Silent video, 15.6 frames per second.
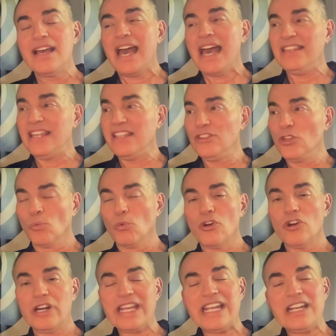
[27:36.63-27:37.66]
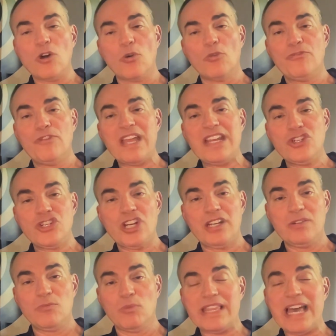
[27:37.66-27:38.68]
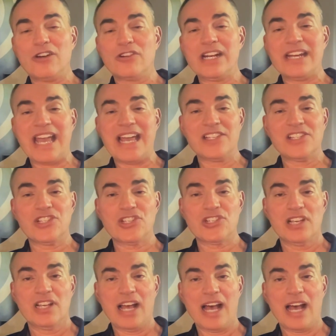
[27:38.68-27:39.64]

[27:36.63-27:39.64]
and then the word innovation without an S.